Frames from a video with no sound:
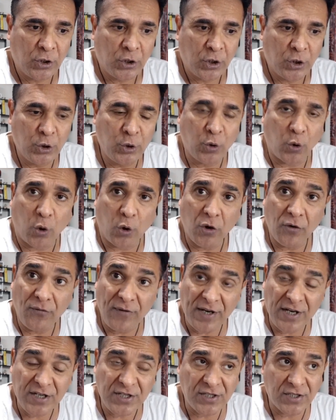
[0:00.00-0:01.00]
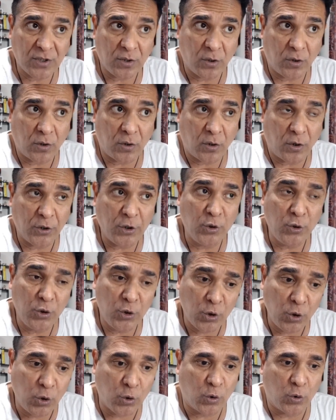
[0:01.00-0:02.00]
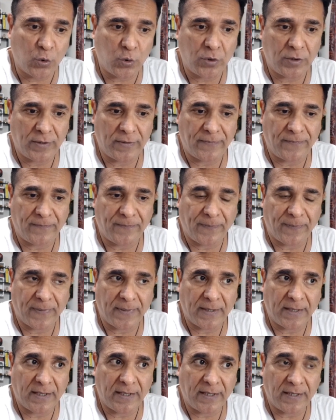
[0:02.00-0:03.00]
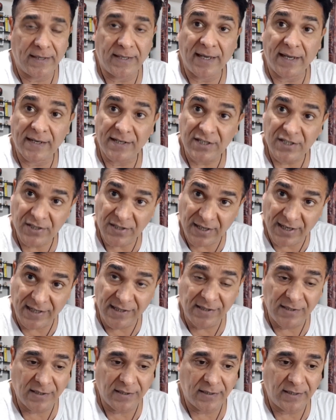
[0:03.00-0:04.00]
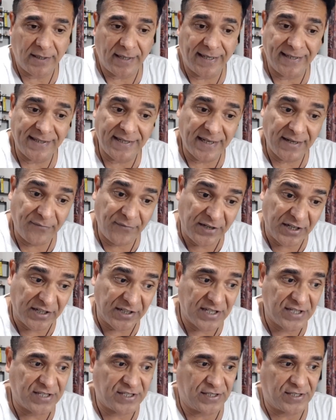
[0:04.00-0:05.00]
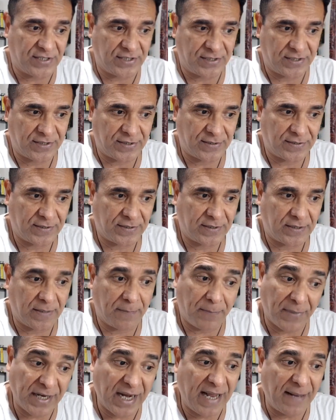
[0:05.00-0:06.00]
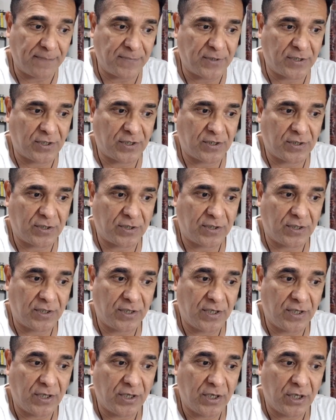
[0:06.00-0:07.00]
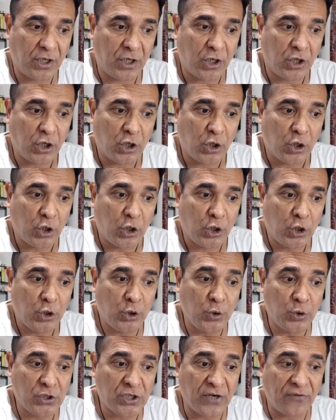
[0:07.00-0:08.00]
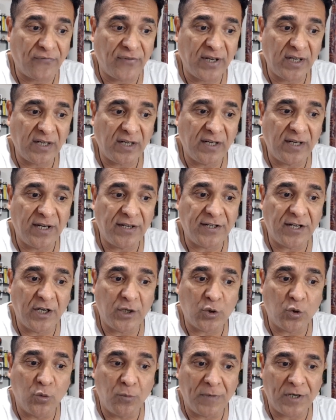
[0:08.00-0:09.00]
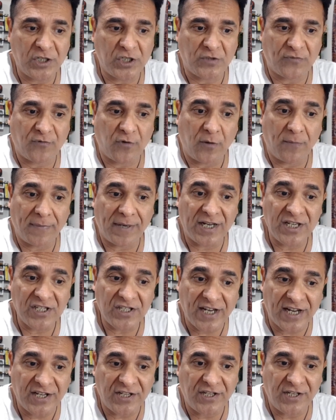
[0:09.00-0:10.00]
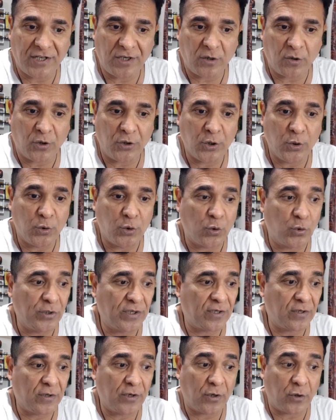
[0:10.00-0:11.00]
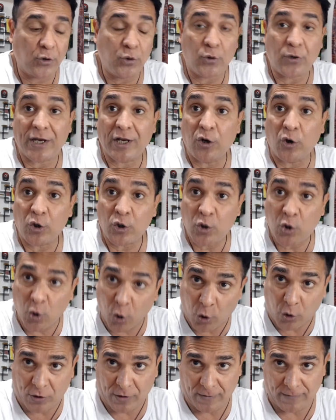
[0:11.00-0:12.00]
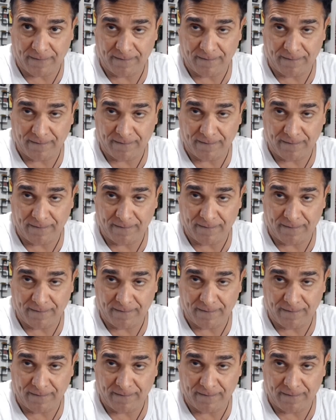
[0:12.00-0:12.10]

You always, or you know their strength and their weaknesses. Perhaps you suffer a little too much from anxiety, or you cannot cook.